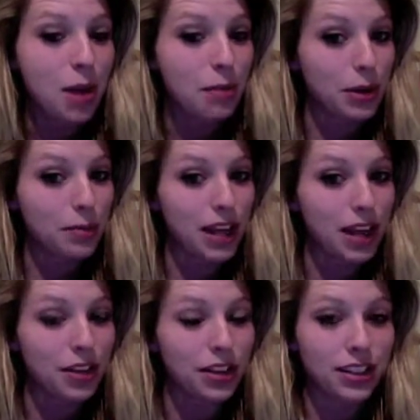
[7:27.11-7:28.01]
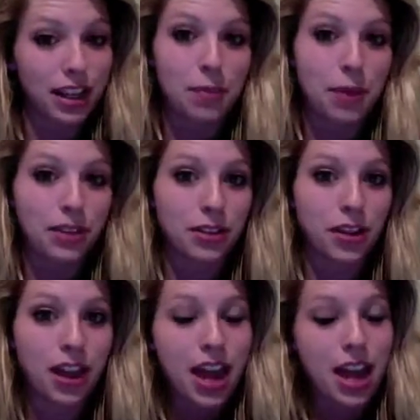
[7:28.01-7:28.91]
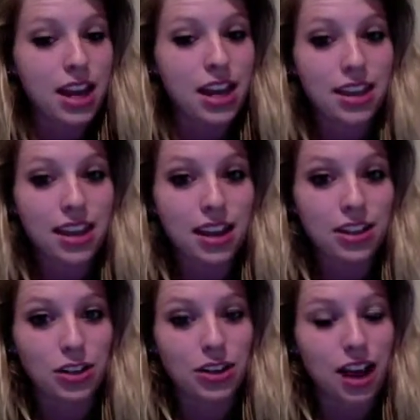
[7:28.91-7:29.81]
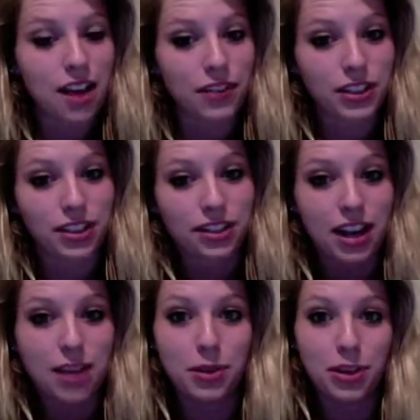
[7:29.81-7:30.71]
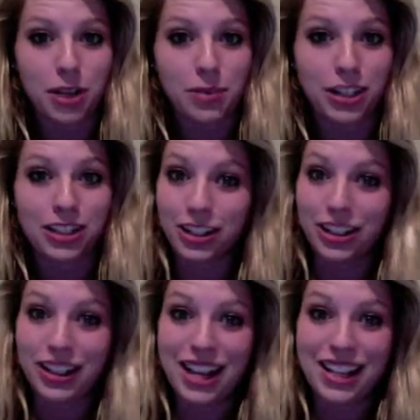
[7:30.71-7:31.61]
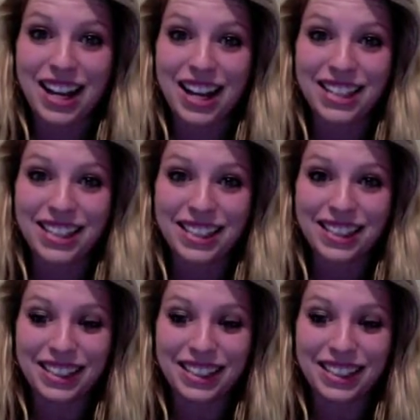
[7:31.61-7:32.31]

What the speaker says: put them together, it's like a puzzle, and in the end you can have a sustainable object. Good luck, guys!